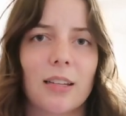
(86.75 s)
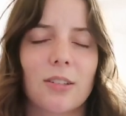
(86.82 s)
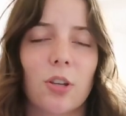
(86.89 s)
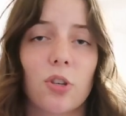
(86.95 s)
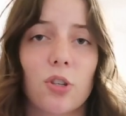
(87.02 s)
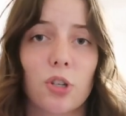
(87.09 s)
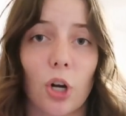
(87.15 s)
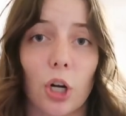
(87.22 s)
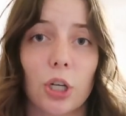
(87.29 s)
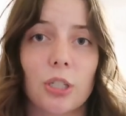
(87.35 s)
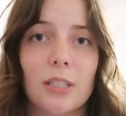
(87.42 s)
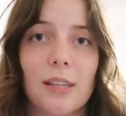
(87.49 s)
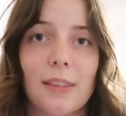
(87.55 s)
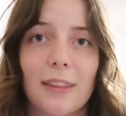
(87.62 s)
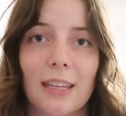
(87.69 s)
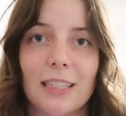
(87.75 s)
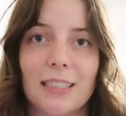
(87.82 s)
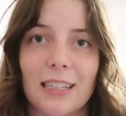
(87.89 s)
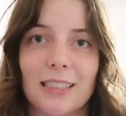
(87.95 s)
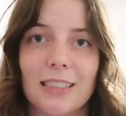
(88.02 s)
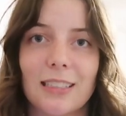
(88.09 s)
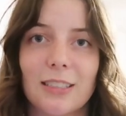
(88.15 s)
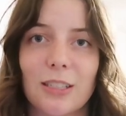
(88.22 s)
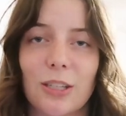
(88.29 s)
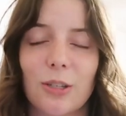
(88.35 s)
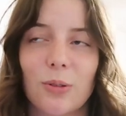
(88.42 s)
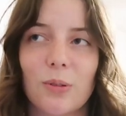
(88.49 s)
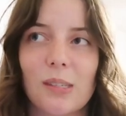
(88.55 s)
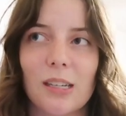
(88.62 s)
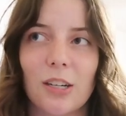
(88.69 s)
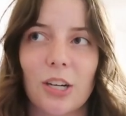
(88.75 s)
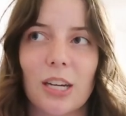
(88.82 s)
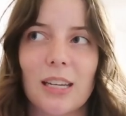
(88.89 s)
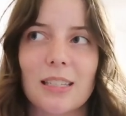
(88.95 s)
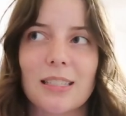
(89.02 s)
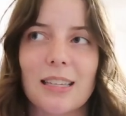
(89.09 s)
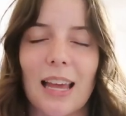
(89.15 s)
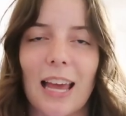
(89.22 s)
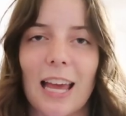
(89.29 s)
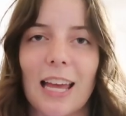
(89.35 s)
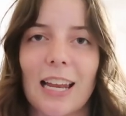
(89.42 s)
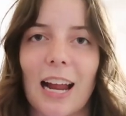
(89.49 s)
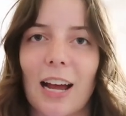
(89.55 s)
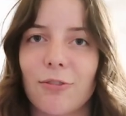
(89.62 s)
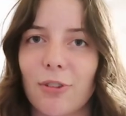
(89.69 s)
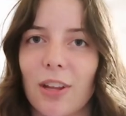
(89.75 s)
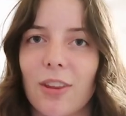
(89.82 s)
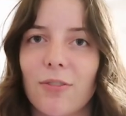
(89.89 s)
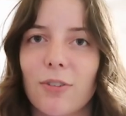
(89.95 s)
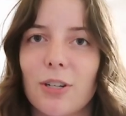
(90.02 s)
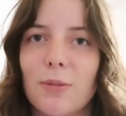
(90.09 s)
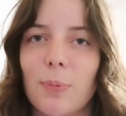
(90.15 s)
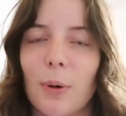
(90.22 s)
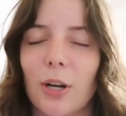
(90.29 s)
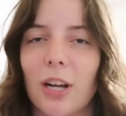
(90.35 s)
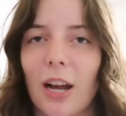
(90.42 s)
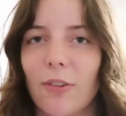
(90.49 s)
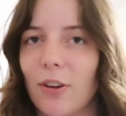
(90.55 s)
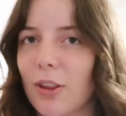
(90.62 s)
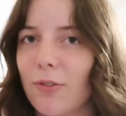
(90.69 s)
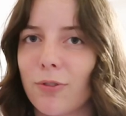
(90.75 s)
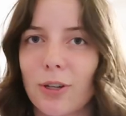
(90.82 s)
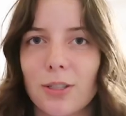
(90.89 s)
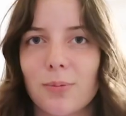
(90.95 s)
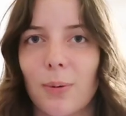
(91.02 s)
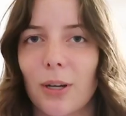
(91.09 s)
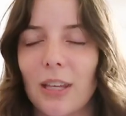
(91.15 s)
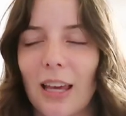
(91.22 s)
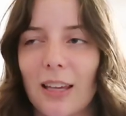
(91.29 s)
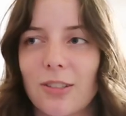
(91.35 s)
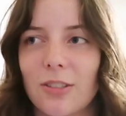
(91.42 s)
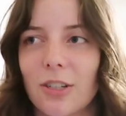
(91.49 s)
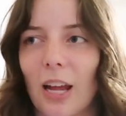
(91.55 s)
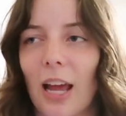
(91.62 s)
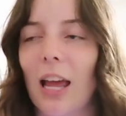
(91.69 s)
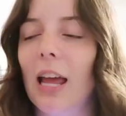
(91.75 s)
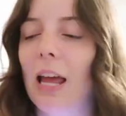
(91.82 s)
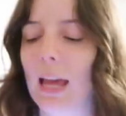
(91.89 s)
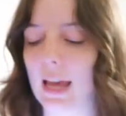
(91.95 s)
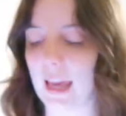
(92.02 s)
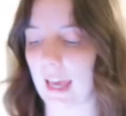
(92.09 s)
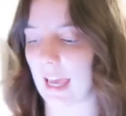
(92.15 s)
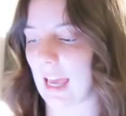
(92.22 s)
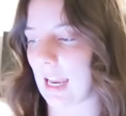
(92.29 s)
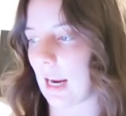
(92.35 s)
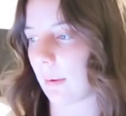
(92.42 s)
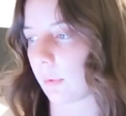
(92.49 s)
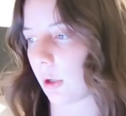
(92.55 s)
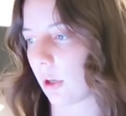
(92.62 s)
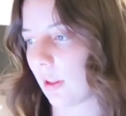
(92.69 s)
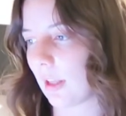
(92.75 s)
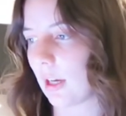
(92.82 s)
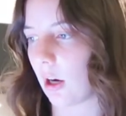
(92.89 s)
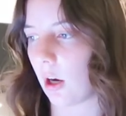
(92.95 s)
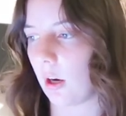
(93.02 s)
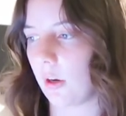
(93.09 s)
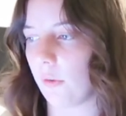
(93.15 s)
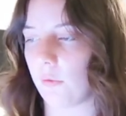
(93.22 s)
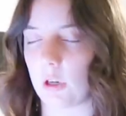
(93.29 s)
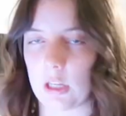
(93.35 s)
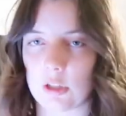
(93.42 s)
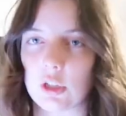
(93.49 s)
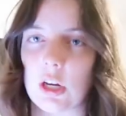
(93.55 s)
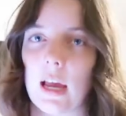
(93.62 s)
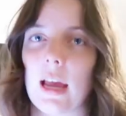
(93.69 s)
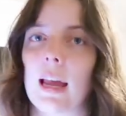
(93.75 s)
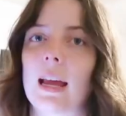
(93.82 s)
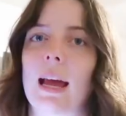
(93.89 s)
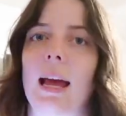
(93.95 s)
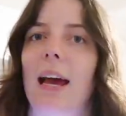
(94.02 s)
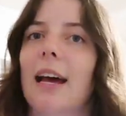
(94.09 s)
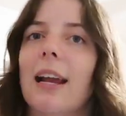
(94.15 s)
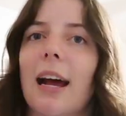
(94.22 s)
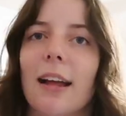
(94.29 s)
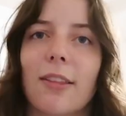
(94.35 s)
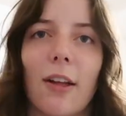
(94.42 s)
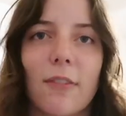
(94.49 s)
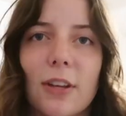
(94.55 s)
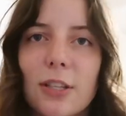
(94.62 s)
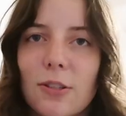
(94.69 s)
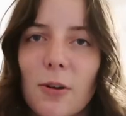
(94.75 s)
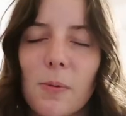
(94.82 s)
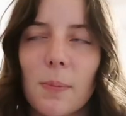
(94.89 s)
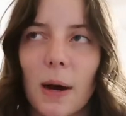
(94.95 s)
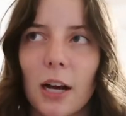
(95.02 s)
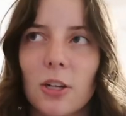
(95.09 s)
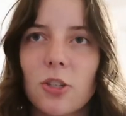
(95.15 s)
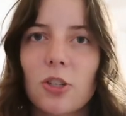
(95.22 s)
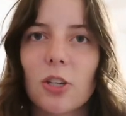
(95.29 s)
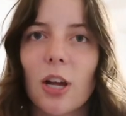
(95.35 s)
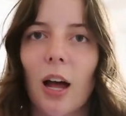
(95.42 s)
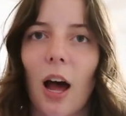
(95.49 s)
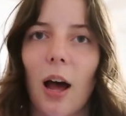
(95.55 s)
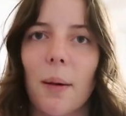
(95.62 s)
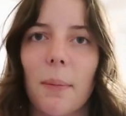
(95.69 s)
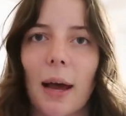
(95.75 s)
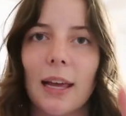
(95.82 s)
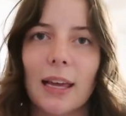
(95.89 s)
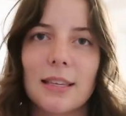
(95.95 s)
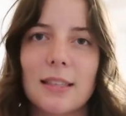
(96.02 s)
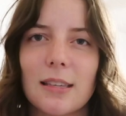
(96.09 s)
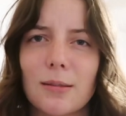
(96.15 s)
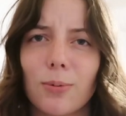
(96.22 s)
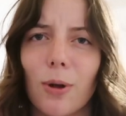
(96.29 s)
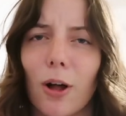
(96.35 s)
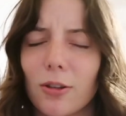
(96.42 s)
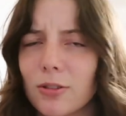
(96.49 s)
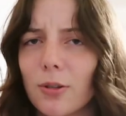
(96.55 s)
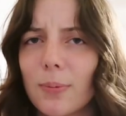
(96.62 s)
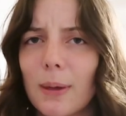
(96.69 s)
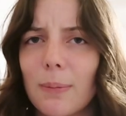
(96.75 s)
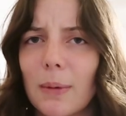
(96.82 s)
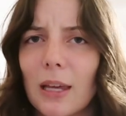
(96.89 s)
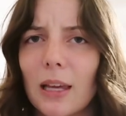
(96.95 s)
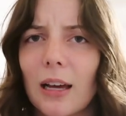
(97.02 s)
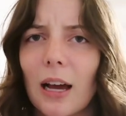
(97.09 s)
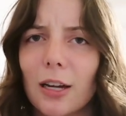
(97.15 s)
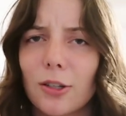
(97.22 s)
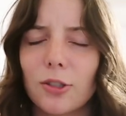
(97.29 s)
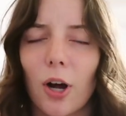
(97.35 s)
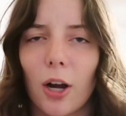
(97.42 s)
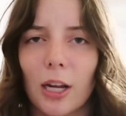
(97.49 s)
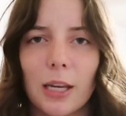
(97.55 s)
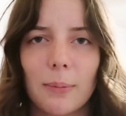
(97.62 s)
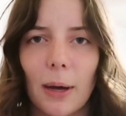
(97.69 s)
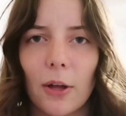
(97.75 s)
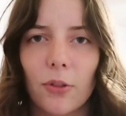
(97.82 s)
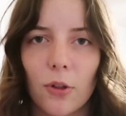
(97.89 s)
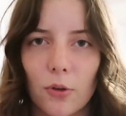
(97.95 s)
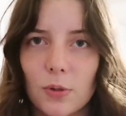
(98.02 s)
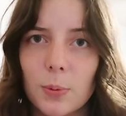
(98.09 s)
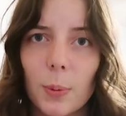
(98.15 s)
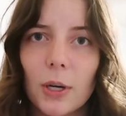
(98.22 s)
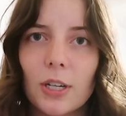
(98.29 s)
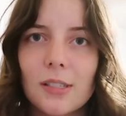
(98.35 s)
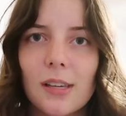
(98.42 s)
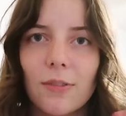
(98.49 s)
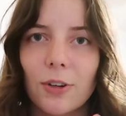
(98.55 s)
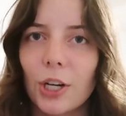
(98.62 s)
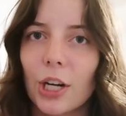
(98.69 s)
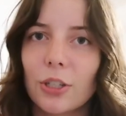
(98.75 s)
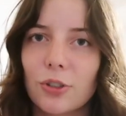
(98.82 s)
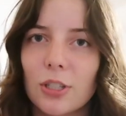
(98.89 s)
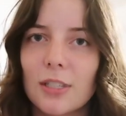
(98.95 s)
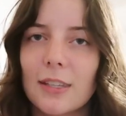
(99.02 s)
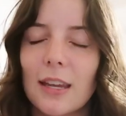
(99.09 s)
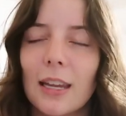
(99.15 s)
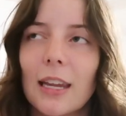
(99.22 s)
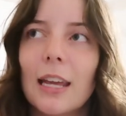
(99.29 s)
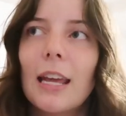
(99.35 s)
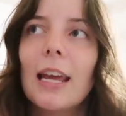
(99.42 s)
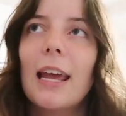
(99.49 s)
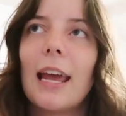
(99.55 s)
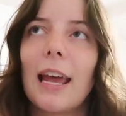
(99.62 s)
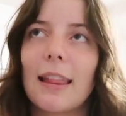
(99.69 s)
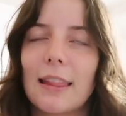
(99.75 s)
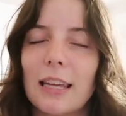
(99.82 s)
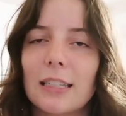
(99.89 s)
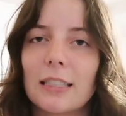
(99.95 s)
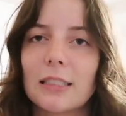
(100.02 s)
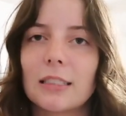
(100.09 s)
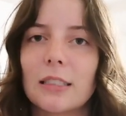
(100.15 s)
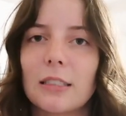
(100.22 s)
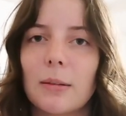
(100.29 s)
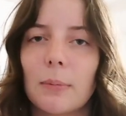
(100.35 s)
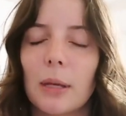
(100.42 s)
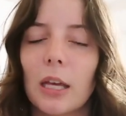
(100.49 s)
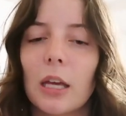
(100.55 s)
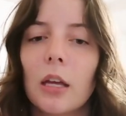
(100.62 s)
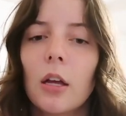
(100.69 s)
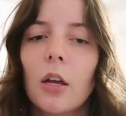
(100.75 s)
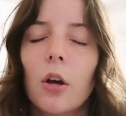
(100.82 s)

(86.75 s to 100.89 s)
to start the Addicted to You series. And I've read the first book. I read the first book yesterday, and I'm currently on Ricochet, and I love it so much. I guess this will also be me kind of talking about those books if you're interested in the Addicted to Me